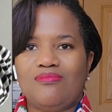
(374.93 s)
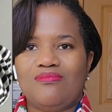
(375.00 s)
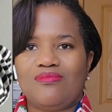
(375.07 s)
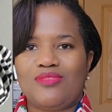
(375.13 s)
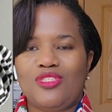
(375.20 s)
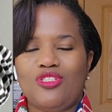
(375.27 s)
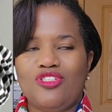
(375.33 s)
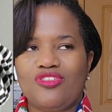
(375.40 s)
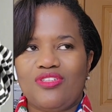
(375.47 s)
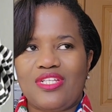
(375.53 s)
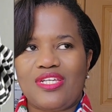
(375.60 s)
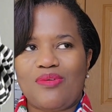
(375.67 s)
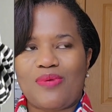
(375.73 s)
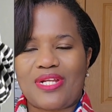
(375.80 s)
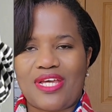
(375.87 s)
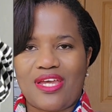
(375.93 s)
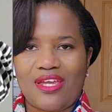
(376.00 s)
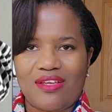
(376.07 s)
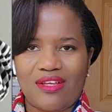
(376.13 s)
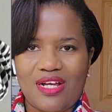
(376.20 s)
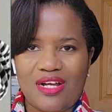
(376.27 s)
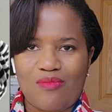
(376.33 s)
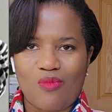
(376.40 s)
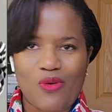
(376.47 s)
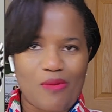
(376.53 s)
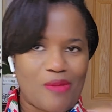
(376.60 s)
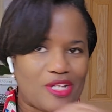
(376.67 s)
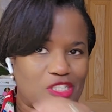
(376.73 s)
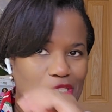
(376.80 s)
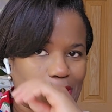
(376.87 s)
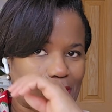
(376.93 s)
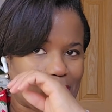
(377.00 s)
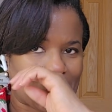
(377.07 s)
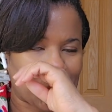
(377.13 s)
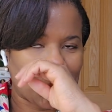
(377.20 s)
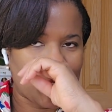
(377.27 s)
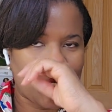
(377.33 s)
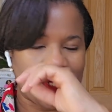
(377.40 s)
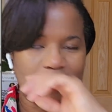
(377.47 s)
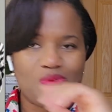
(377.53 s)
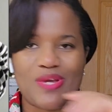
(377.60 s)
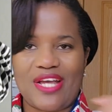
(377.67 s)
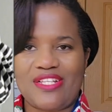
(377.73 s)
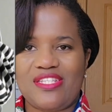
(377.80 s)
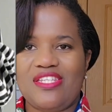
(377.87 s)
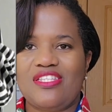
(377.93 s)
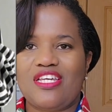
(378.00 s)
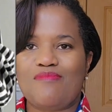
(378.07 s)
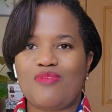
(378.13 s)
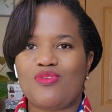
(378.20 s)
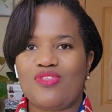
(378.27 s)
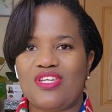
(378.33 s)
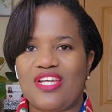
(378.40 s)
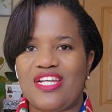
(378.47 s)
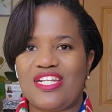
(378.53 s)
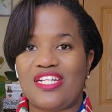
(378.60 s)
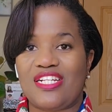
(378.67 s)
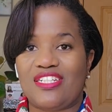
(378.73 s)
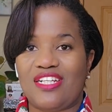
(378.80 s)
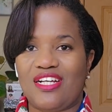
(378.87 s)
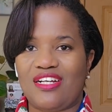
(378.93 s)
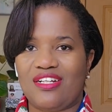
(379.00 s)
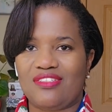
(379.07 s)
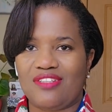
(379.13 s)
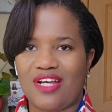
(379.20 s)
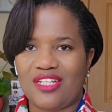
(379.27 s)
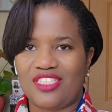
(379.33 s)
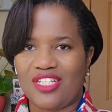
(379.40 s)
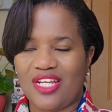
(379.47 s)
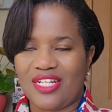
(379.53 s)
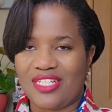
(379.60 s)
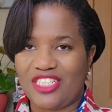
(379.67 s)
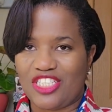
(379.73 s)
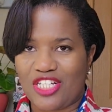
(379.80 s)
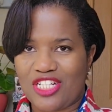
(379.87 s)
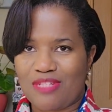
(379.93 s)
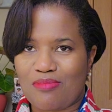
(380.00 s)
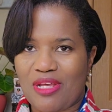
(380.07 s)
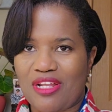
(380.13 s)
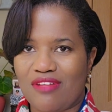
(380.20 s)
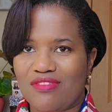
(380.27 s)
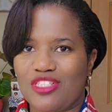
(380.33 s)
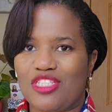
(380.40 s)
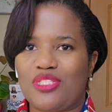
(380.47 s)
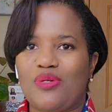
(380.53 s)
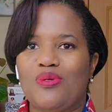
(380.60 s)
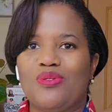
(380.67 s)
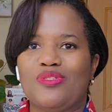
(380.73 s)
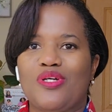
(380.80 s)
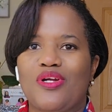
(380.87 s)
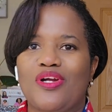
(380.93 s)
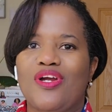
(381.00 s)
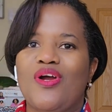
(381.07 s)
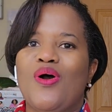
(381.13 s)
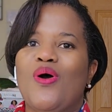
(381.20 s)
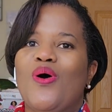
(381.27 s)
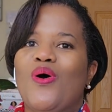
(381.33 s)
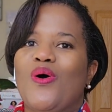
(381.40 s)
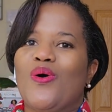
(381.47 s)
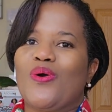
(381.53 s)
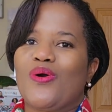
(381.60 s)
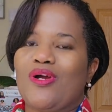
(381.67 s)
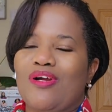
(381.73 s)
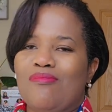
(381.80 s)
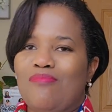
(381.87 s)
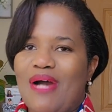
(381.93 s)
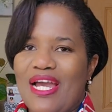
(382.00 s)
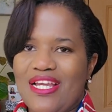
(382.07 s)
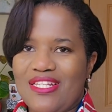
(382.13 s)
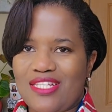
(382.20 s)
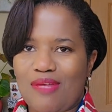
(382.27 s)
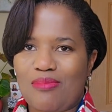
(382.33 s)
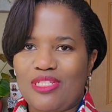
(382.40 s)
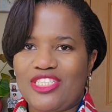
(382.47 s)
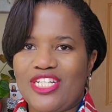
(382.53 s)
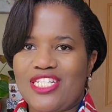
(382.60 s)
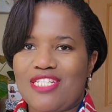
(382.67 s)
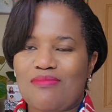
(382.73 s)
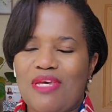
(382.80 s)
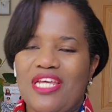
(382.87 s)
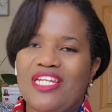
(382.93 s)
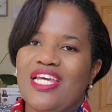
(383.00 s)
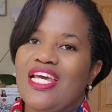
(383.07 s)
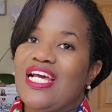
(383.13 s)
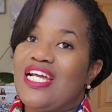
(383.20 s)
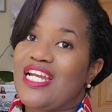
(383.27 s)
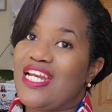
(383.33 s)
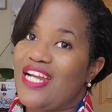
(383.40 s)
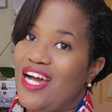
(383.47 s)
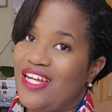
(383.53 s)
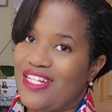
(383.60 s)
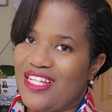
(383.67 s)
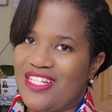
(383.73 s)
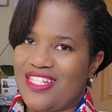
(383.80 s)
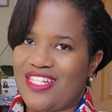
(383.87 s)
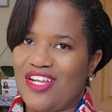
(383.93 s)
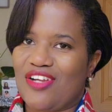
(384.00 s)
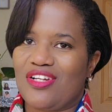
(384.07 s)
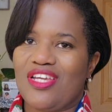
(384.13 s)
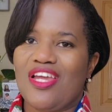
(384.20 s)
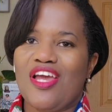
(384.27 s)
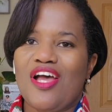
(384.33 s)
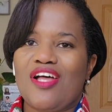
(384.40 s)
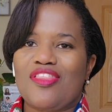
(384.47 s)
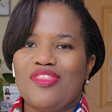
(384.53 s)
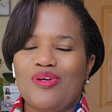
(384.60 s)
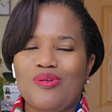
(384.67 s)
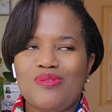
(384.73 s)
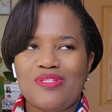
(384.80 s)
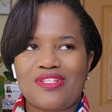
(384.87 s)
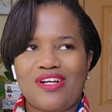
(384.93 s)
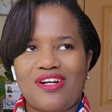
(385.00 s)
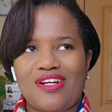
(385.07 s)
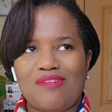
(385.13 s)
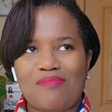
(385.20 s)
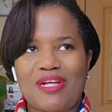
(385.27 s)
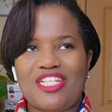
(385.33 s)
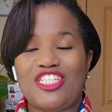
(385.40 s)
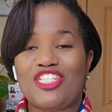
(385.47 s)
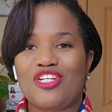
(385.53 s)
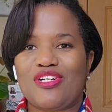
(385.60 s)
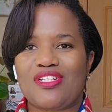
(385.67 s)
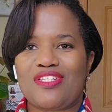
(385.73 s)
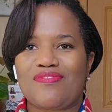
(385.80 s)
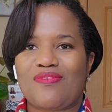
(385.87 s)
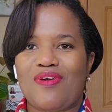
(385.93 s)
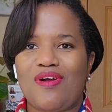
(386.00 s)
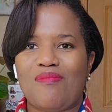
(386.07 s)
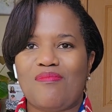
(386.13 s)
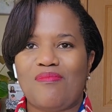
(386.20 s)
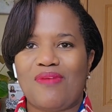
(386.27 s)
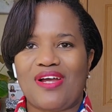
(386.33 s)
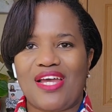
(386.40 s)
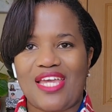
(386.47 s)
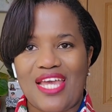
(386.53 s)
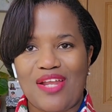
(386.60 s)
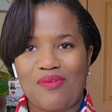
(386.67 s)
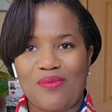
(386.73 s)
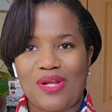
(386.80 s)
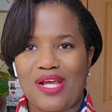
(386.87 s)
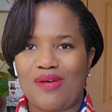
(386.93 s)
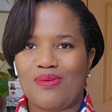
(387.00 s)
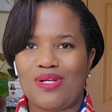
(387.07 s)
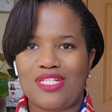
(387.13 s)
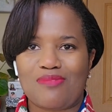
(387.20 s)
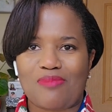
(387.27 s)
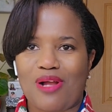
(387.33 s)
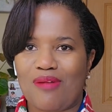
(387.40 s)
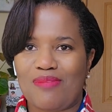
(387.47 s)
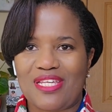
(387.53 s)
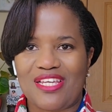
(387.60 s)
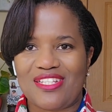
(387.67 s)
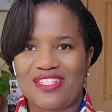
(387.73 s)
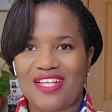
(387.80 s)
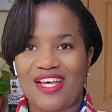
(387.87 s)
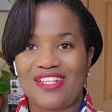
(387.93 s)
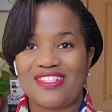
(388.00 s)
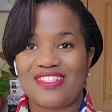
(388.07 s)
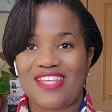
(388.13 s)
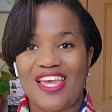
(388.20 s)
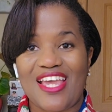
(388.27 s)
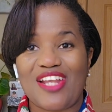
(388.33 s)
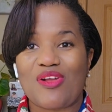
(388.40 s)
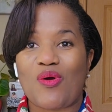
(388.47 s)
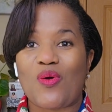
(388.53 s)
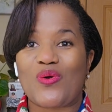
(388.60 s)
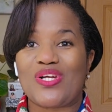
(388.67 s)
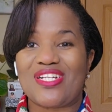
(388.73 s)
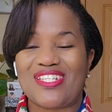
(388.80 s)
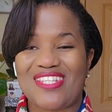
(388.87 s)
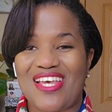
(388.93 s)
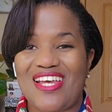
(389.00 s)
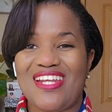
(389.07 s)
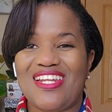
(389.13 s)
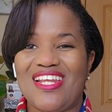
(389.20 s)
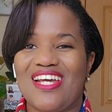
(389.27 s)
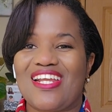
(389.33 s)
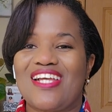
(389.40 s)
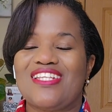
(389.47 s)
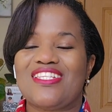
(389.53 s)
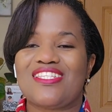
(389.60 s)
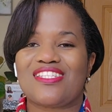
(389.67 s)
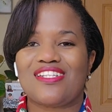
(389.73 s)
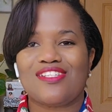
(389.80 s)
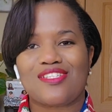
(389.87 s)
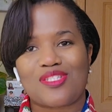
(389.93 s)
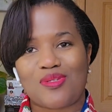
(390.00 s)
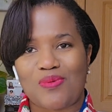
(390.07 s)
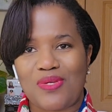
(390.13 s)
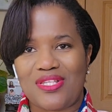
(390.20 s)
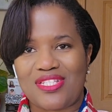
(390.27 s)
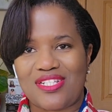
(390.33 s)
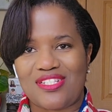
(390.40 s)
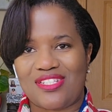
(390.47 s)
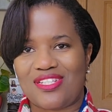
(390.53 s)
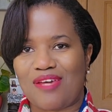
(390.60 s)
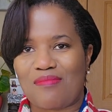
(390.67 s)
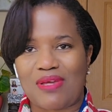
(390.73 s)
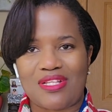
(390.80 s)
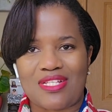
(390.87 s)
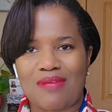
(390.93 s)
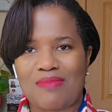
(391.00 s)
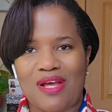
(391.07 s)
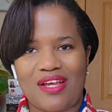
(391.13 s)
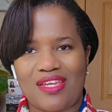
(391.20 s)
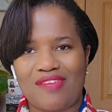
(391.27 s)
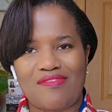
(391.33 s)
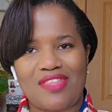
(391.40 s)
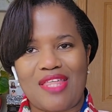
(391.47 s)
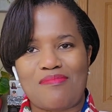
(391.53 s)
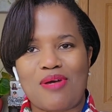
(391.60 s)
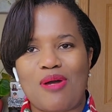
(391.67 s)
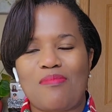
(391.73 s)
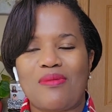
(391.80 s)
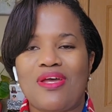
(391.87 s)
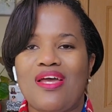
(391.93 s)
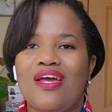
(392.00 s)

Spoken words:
Usually when I wear my shirts and you guys see them, you think I need an adjustment of the shoulder or a bicep adjustment. Not necessarily. Those are my shirts from, again, when I was probably a size 8 or a 10, and I still squeeze into them because I'm not giving them up.